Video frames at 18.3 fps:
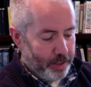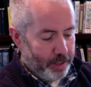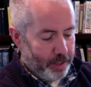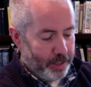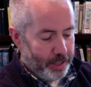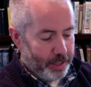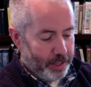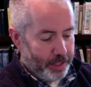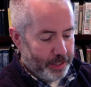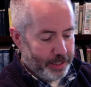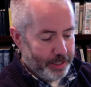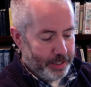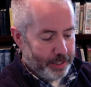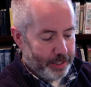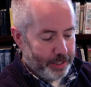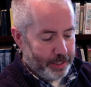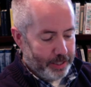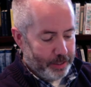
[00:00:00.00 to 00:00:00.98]
Uh,
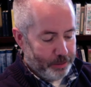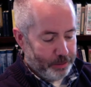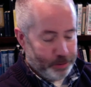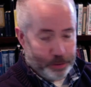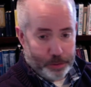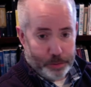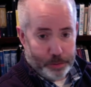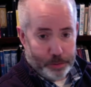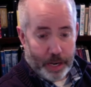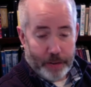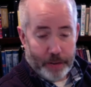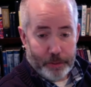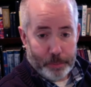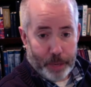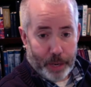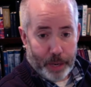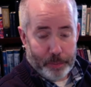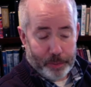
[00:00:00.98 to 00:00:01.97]
if you have a
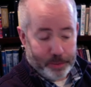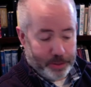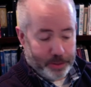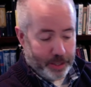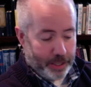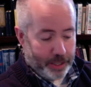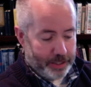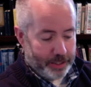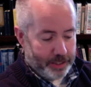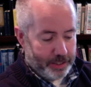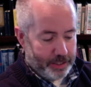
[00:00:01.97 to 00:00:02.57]
Bible that